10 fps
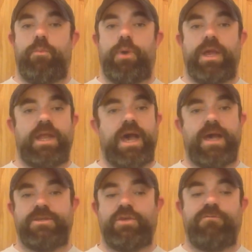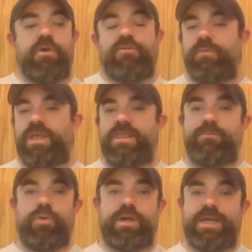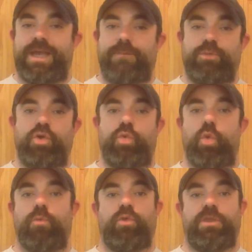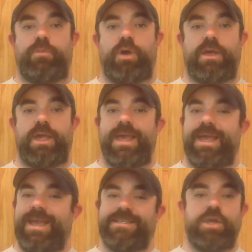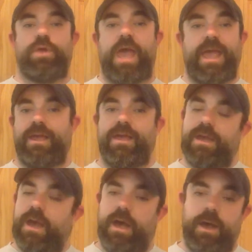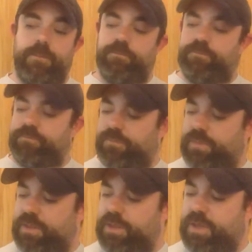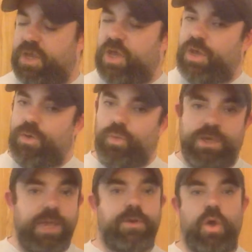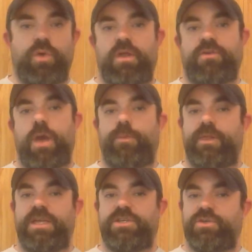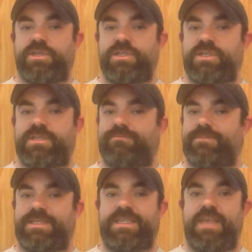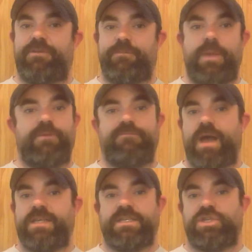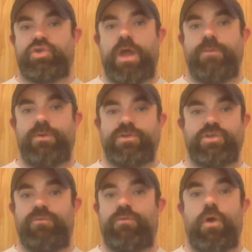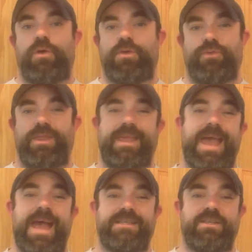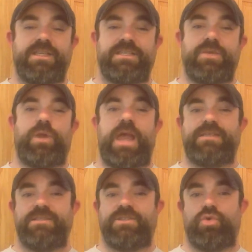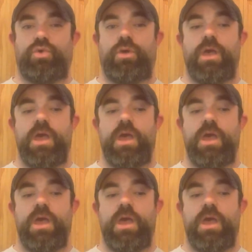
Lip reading: But so far for me, the book, I'm lukewarm on the book. It's okay. We'll keep going another couple of issues and just see if it maybe finds its stride, but so far it really hasn't. Let's see what it has in store